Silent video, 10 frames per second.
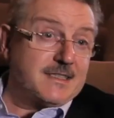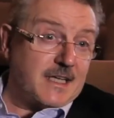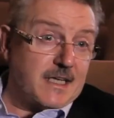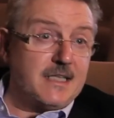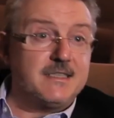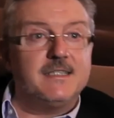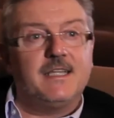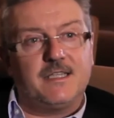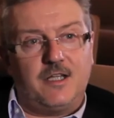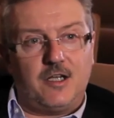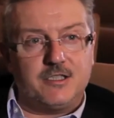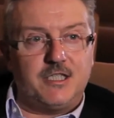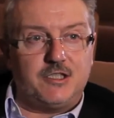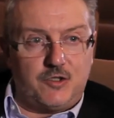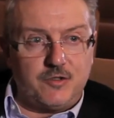Science and Technology
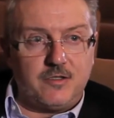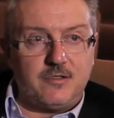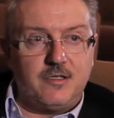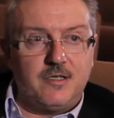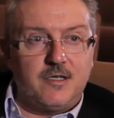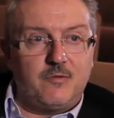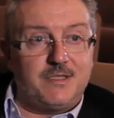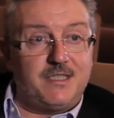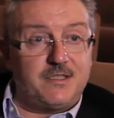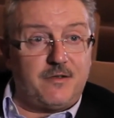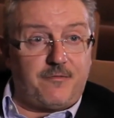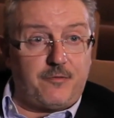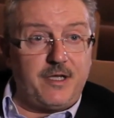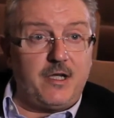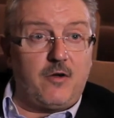Journal, which is a
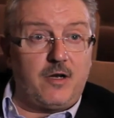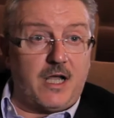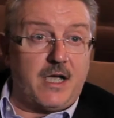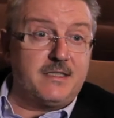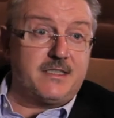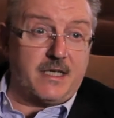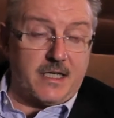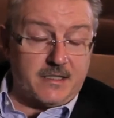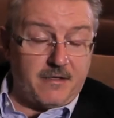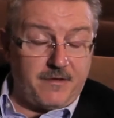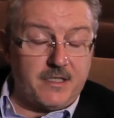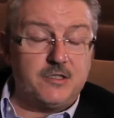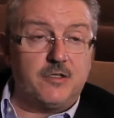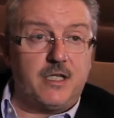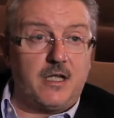free online scientific
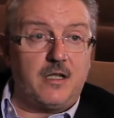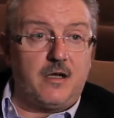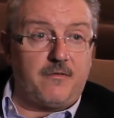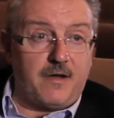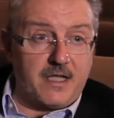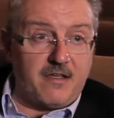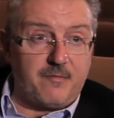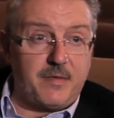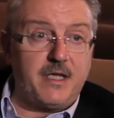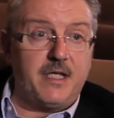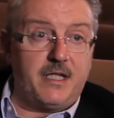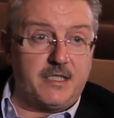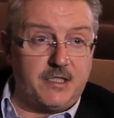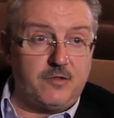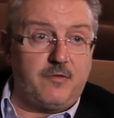journal of IFP
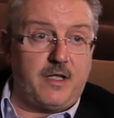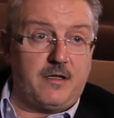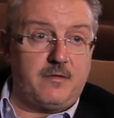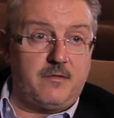Energy Nouvelle.